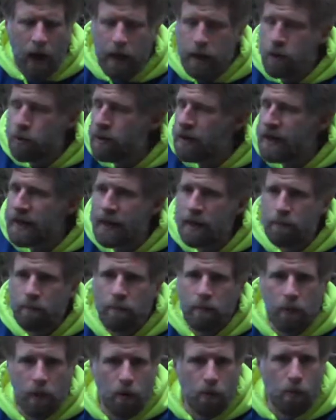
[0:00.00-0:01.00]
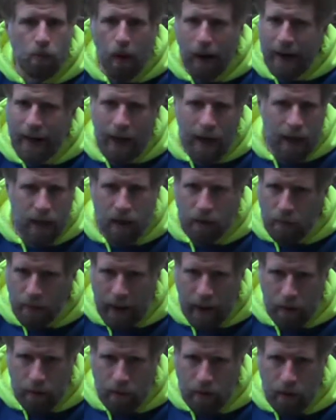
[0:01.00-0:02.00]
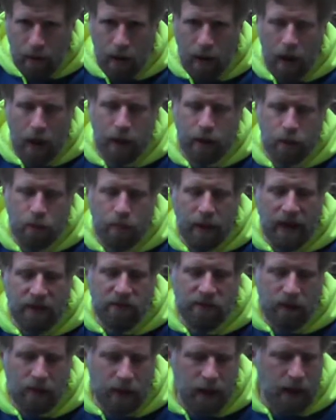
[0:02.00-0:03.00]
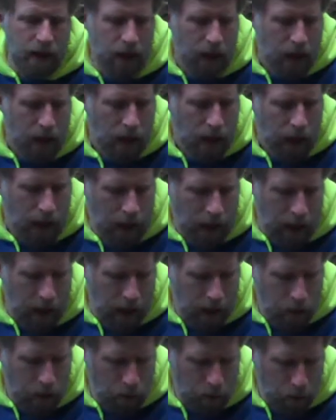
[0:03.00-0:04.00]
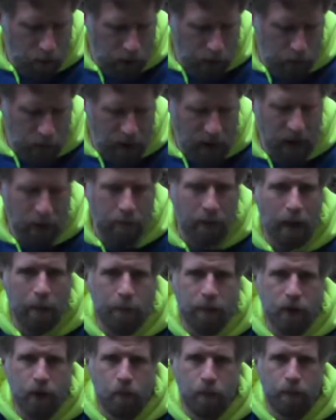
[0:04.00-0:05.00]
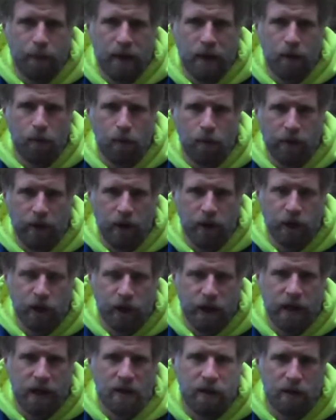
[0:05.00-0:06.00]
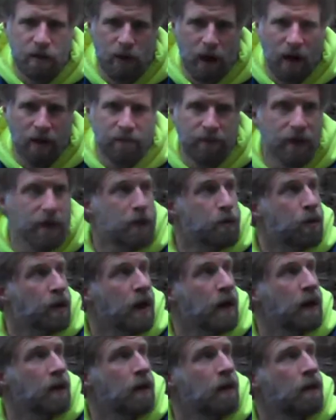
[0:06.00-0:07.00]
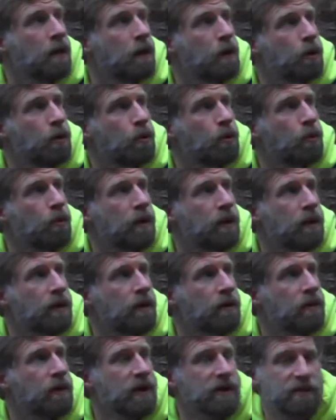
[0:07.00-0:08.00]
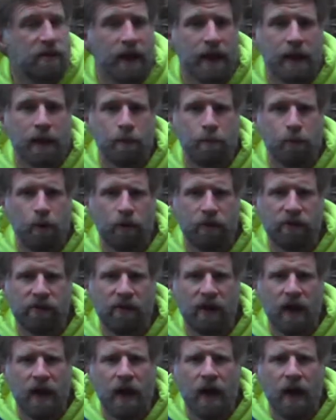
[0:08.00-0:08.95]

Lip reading: You can eat them right out of the ground. You basically, you dig them up, you peel the sheaths off, and you can, ooh, nice lightning bolts.